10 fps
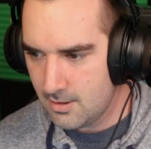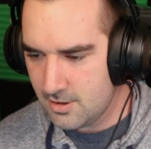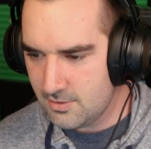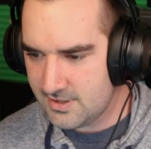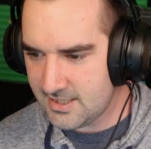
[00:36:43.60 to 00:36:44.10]

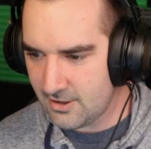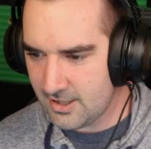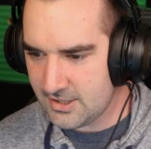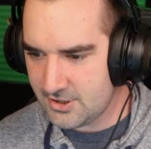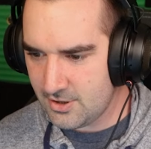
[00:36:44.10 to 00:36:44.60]
You
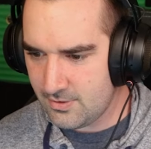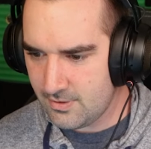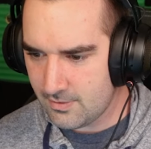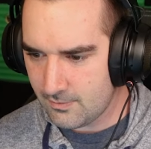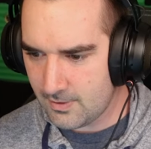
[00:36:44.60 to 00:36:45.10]
serious, dude?
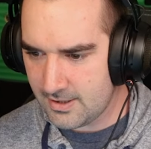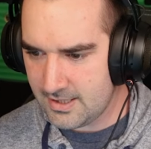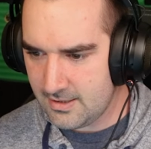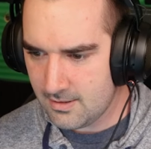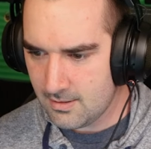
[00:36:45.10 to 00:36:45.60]

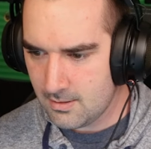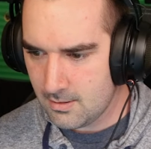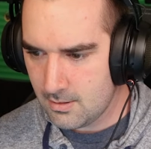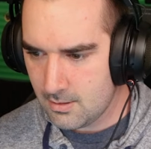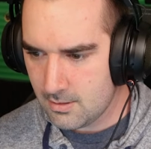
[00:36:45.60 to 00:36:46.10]
Really?
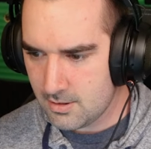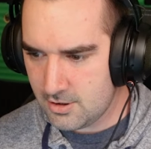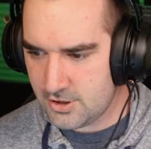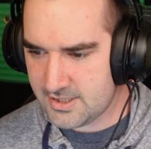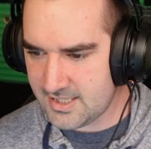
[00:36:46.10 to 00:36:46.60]

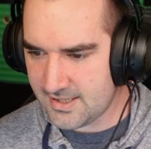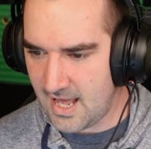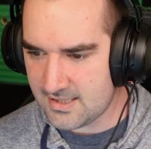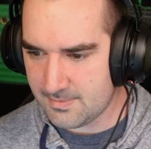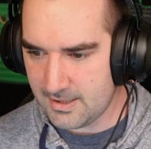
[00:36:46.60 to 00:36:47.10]
You just did
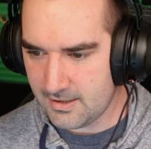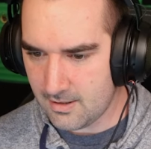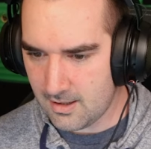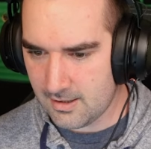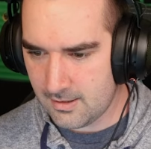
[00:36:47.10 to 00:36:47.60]
that to me,
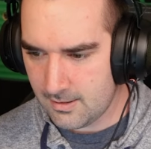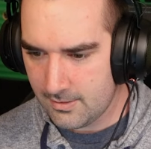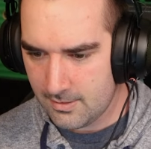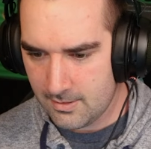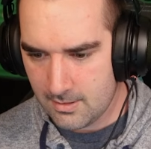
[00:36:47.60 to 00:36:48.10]
huh?
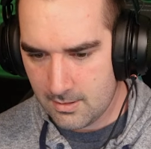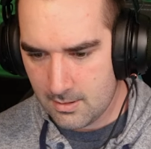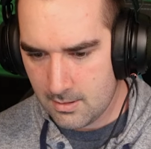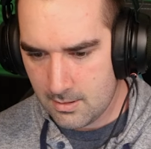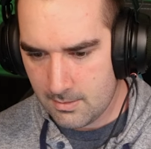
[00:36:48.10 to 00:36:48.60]

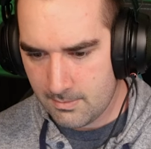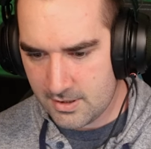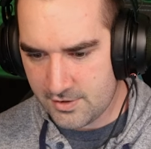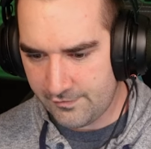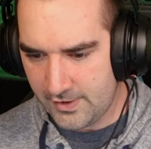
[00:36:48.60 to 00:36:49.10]

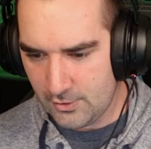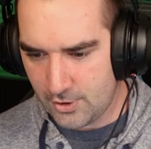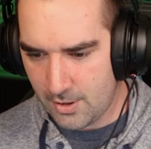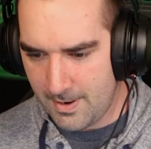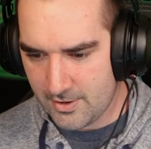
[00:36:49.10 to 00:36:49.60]
Made you feel
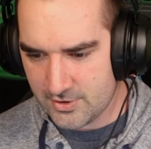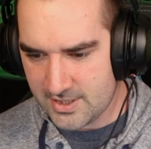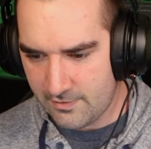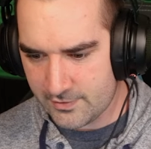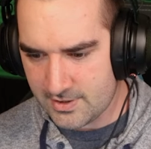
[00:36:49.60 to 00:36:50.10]
good about
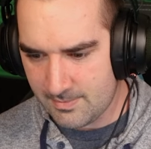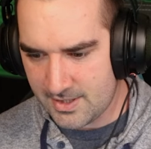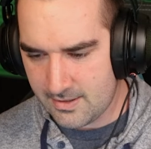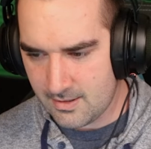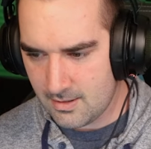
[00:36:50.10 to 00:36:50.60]
yourself or
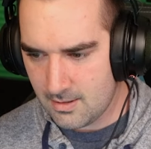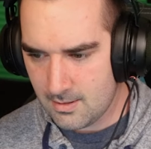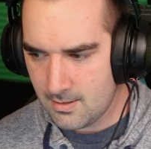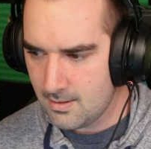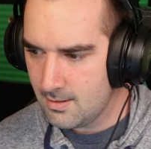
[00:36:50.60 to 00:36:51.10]
something?
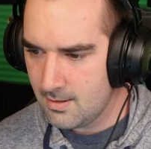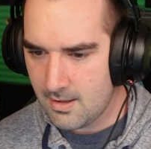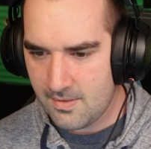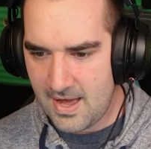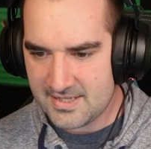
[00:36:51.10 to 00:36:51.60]

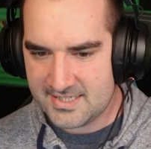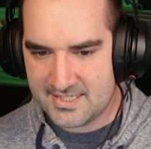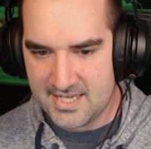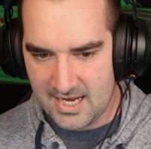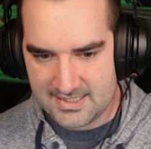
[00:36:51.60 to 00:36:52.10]
That
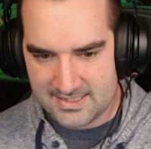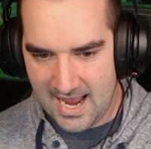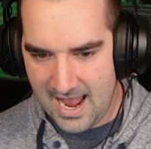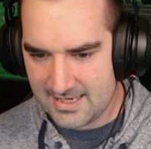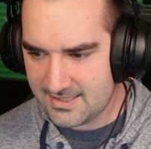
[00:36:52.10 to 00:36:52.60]
sucks
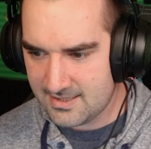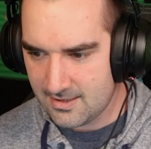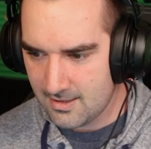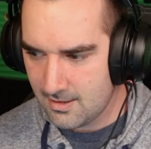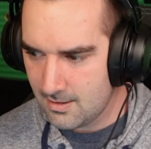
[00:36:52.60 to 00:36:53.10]
ass.
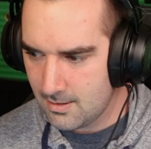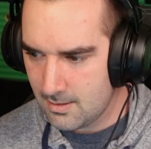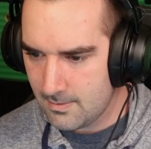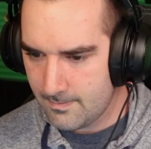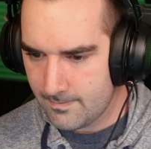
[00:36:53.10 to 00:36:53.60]

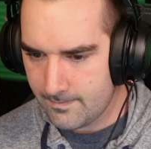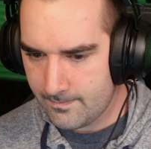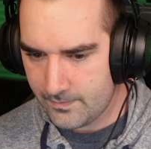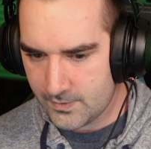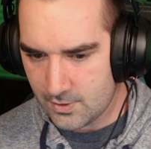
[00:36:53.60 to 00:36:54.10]

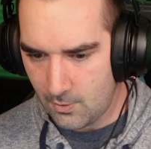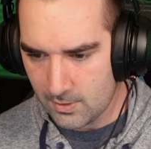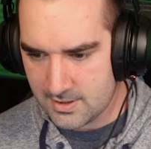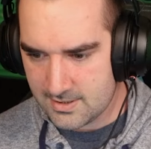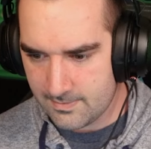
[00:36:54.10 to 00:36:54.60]
Of
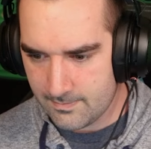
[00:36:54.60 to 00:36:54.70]
course.